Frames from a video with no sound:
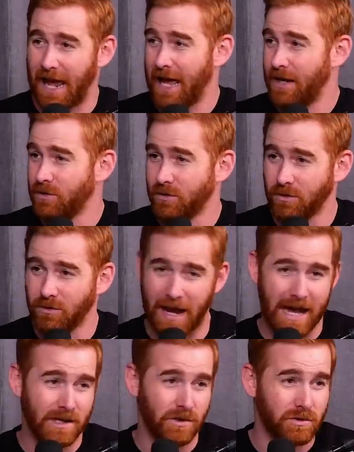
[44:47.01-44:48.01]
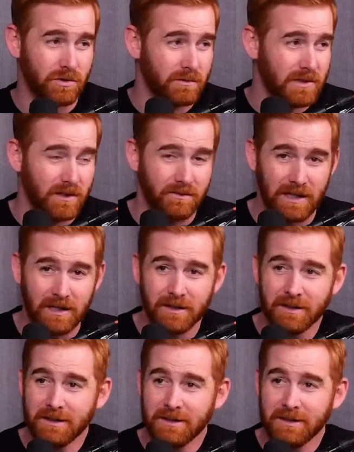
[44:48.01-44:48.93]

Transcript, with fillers: and Hulu and YouTube TV